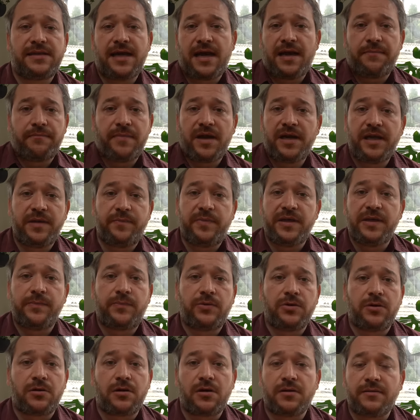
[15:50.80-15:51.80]
that many
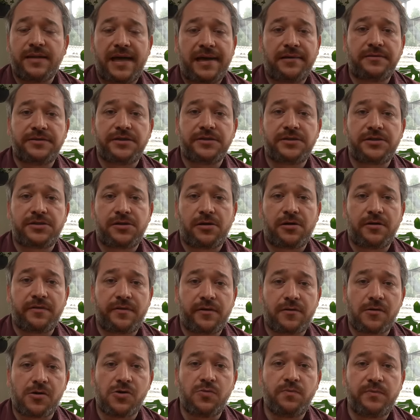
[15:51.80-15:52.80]
people are allowed to start
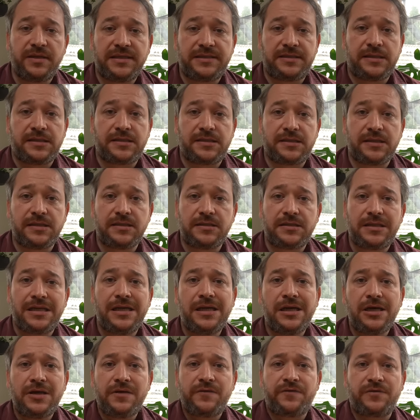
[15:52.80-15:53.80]
their own businesses.
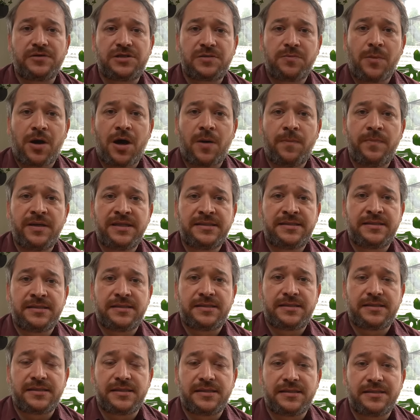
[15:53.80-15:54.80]
For small
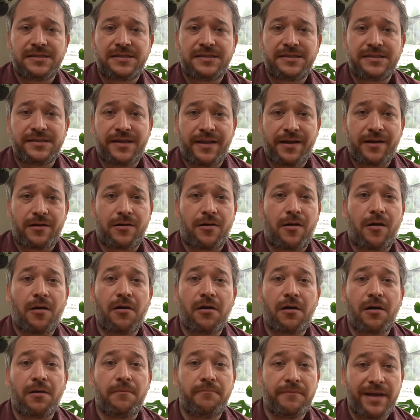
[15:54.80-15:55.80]
businesses, there
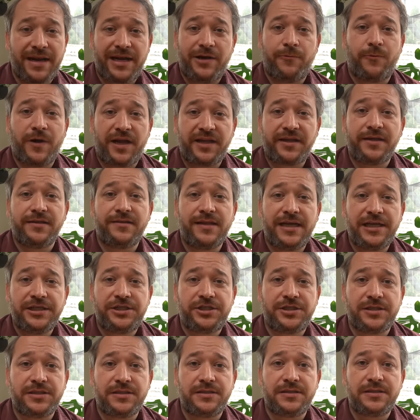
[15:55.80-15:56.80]
are many
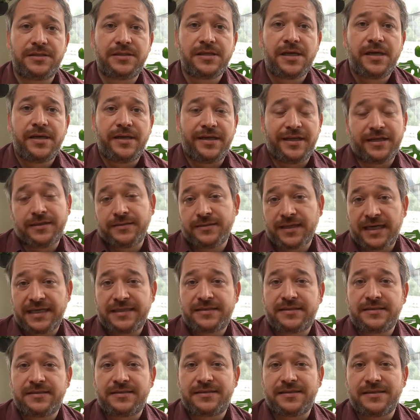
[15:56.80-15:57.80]
regulations and
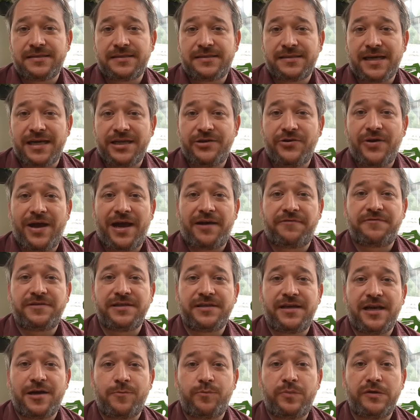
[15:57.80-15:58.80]
licenses that you have to
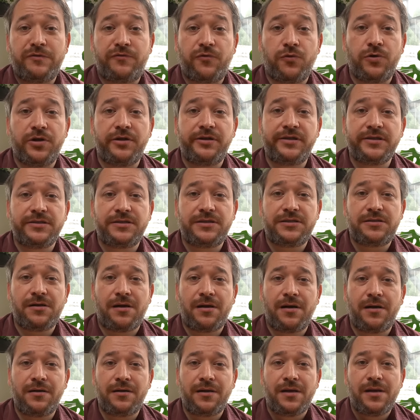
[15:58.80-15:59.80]
get before you can
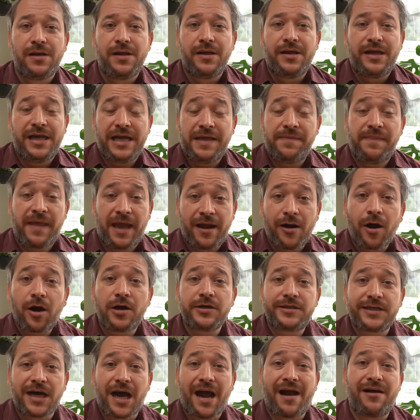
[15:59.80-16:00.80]
start, and they
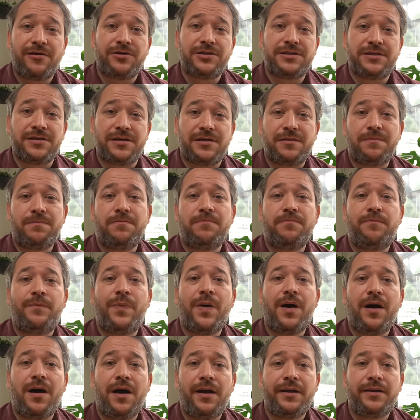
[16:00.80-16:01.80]
are tiresome,
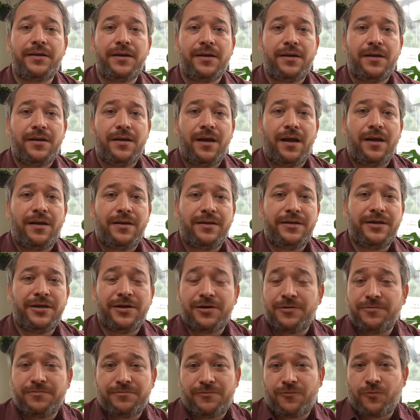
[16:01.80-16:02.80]
but you
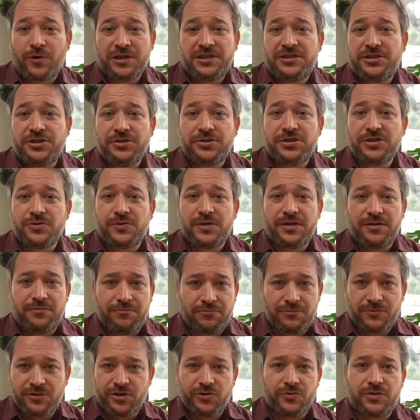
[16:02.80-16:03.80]
know, once you do it,
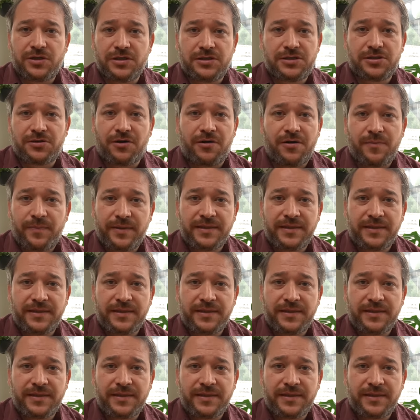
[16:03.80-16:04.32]
you can start a